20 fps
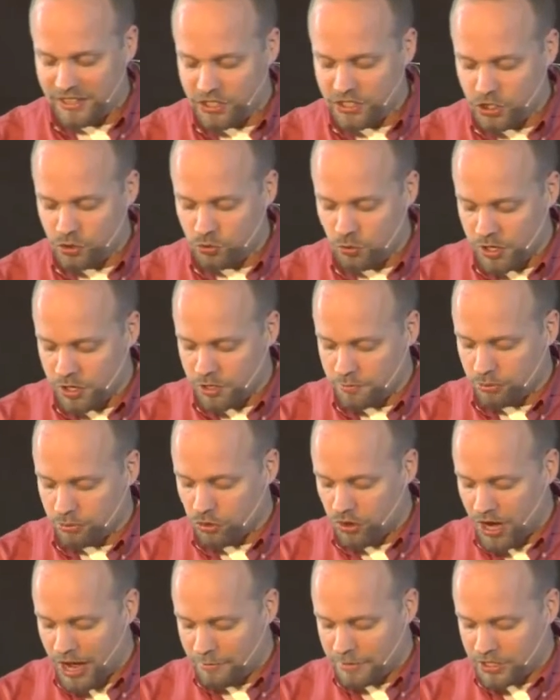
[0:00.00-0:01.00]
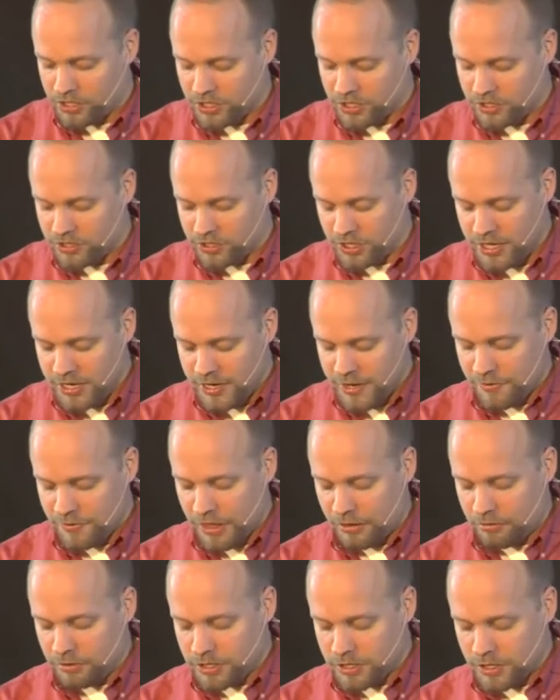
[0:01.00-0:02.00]
This is one of the promises
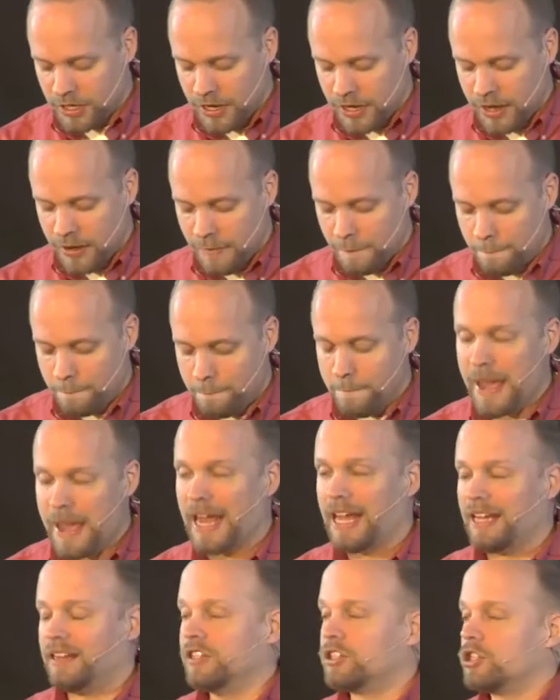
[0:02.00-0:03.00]
that was made.